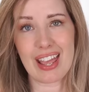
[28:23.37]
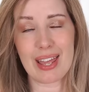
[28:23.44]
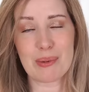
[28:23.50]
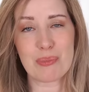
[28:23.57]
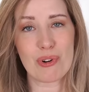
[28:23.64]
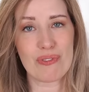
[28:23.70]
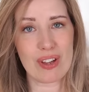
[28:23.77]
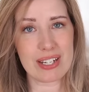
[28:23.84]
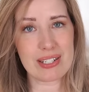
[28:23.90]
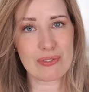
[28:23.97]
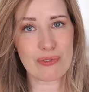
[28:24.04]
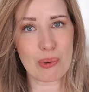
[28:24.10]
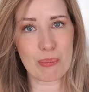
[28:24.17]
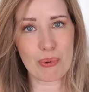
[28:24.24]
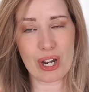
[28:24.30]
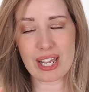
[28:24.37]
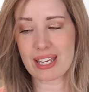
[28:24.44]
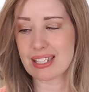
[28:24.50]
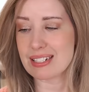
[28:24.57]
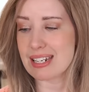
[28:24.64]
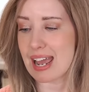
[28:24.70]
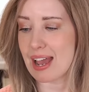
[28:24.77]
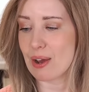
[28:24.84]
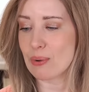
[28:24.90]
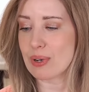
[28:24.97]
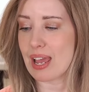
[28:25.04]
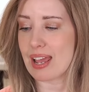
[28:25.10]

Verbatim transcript: and prevent it from breaking down,